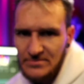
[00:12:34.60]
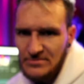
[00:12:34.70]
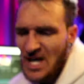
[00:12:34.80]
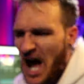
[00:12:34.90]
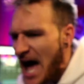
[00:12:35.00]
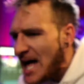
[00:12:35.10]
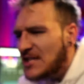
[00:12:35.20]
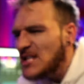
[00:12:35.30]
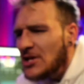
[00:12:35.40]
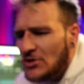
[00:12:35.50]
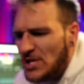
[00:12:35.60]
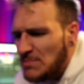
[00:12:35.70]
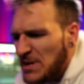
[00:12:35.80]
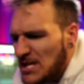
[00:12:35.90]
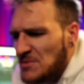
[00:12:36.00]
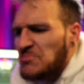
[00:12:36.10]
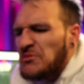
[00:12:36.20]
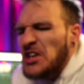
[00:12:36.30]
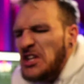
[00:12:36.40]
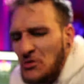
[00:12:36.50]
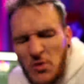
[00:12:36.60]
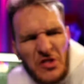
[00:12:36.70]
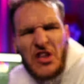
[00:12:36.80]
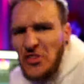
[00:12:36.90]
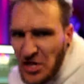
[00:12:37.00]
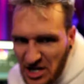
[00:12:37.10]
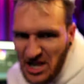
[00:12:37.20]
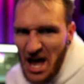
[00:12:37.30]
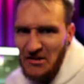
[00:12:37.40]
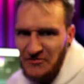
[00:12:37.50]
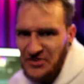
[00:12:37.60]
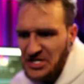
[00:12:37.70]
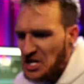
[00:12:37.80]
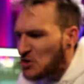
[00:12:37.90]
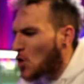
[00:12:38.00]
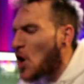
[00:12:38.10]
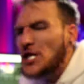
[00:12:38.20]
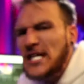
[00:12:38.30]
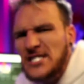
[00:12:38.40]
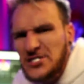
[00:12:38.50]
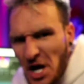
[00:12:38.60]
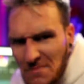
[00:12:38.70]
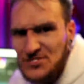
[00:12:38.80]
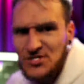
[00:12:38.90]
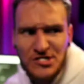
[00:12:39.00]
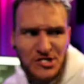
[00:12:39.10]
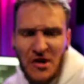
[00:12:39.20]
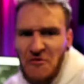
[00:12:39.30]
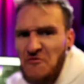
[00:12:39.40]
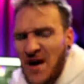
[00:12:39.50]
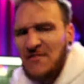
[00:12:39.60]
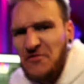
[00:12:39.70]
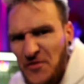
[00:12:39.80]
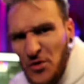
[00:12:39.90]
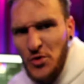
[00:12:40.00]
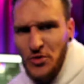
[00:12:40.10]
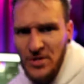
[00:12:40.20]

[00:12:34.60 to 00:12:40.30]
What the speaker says: I had to literally be depleted with nothing left. Crawling in dumpsters trying to find food.